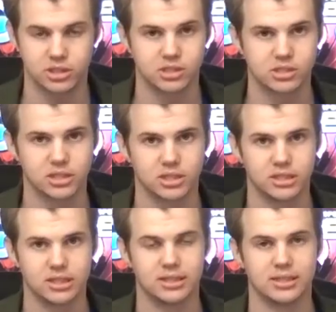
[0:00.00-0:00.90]
You can
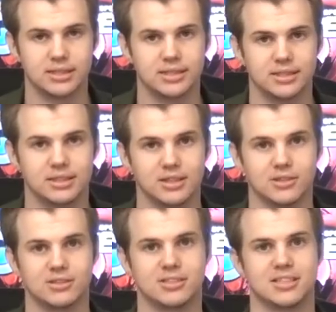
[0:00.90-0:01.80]
see the
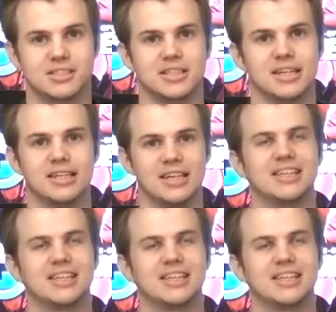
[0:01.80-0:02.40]
old 16